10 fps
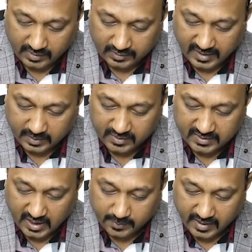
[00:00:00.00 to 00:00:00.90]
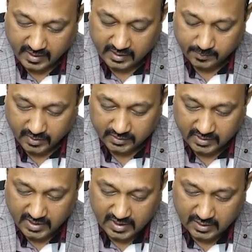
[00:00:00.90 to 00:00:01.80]
That means aberrantly
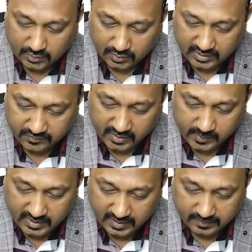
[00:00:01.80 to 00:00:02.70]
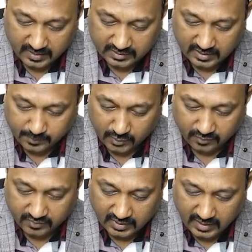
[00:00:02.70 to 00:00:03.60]
present. So this will be the example
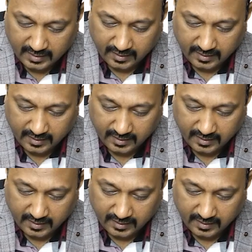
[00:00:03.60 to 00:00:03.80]
of the